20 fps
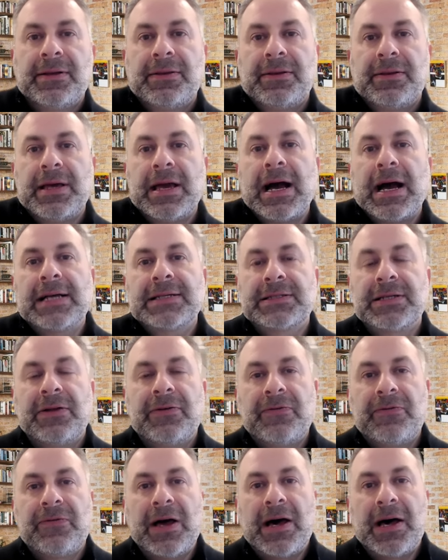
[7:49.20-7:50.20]
the
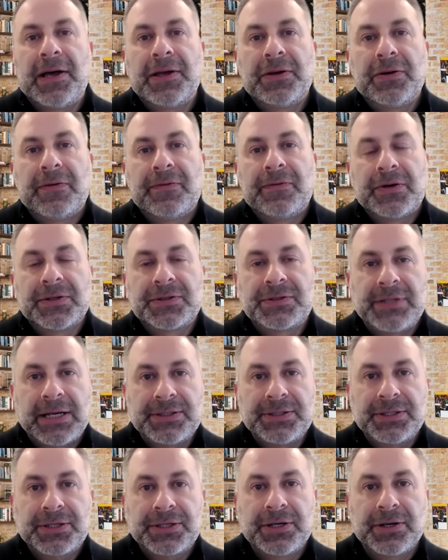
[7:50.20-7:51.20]
asset value of those
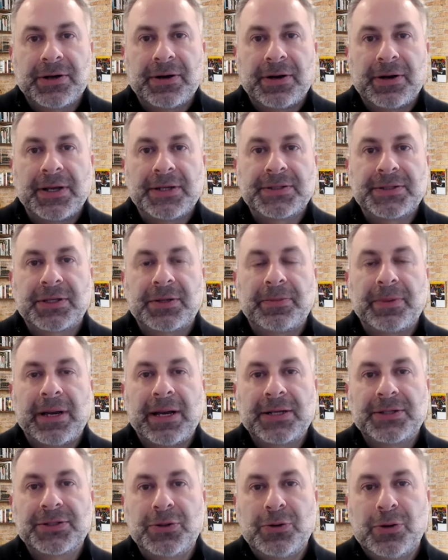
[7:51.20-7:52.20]
debt securities that the
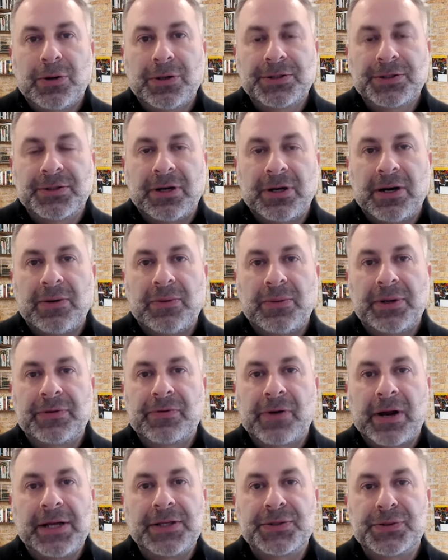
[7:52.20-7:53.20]
banks gorged on when
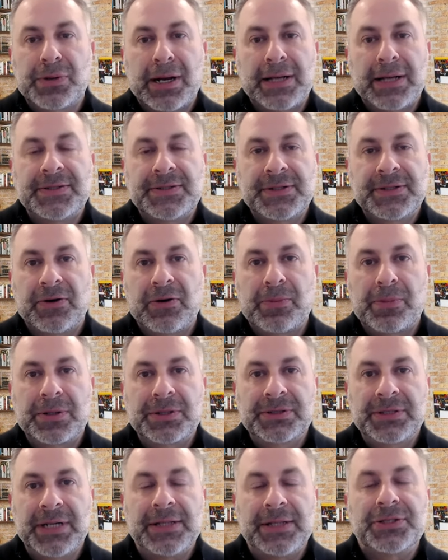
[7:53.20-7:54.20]
rates were at
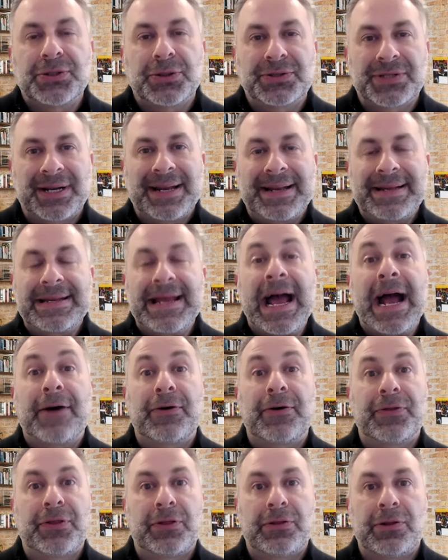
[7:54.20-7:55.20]
0%. So it's going to
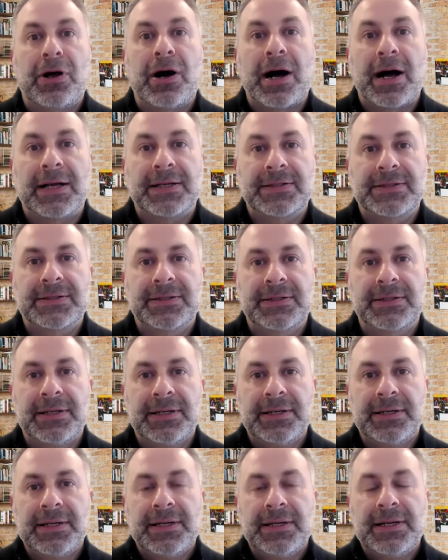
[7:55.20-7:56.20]
narrow the loss.
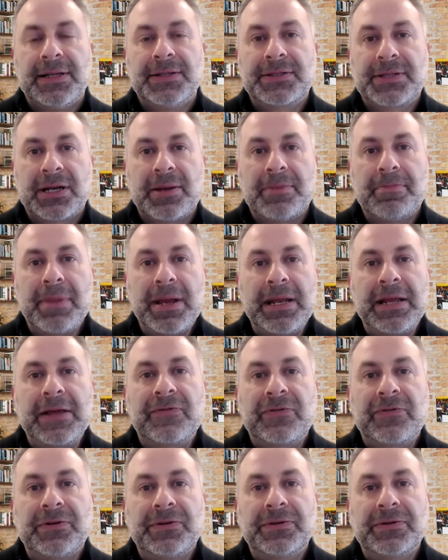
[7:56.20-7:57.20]
It's going
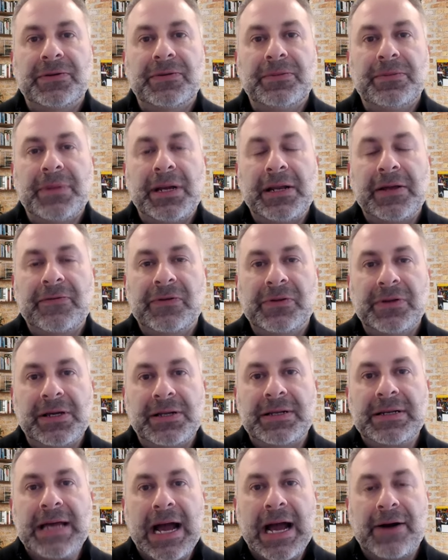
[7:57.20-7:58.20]
to
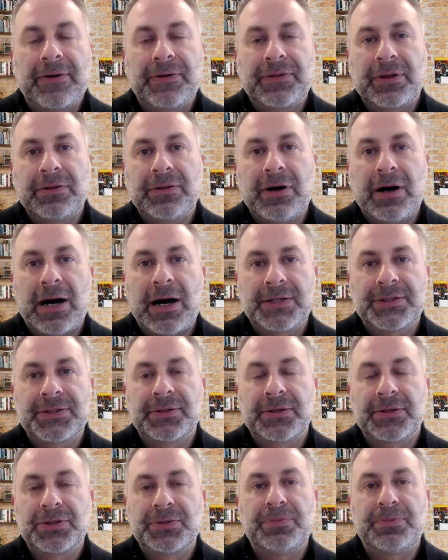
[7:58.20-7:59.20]
meaningfully narrow the loss
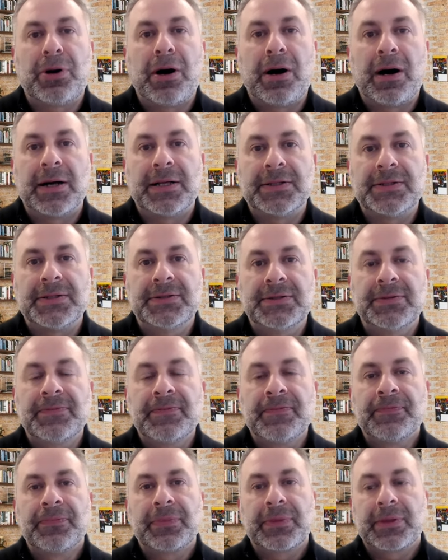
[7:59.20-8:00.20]
on those bonds,
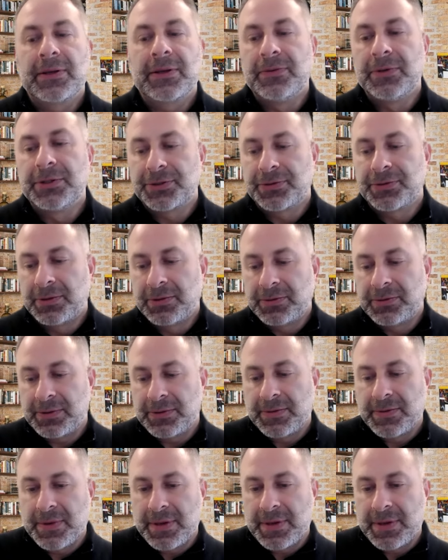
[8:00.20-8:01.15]
which will